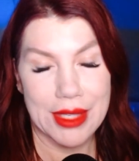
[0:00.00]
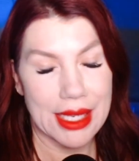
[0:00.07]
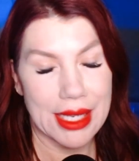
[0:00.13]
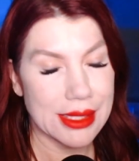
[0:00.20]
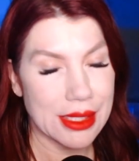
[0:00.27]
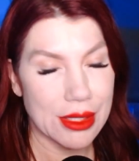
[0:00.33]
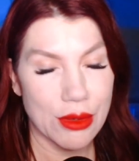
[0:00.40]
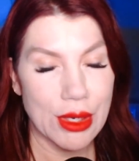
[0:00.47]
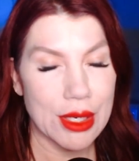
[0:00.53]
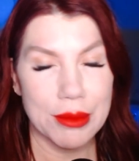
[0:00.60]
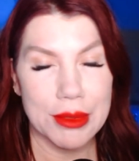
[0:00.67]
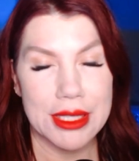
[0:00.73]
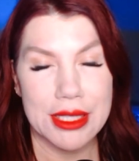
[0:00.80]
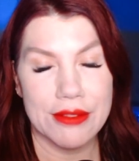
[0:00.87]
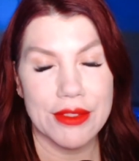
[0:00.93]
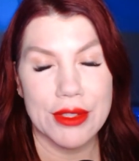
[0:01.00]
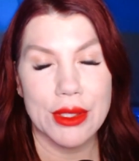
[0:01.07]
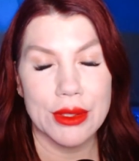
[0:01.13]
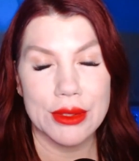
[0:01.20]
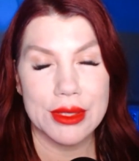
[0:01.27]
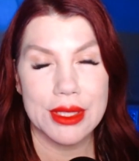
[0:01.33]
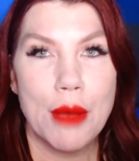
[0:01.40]
It's incredibly
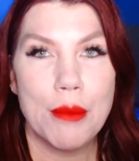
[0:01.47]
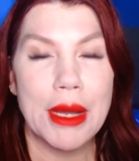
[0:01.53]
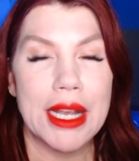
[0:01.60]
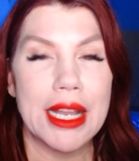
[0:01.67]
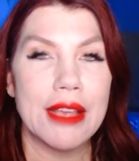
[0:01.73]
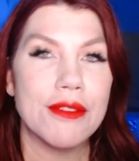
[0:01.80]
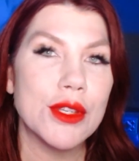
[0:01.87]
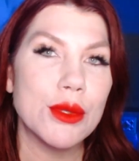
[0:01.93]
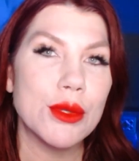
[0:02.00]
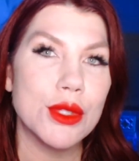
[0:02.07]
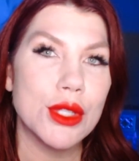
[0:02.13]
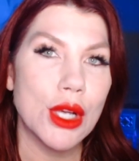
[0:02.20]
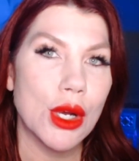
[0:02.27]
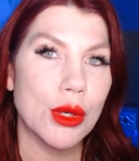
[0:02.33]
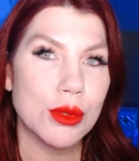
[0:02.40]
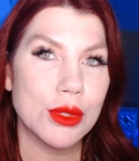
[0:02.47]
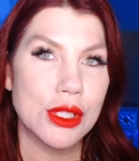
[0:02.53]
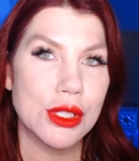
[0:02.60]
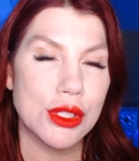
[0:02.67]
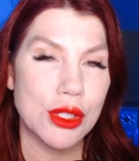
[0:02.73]
difficult. But if you don't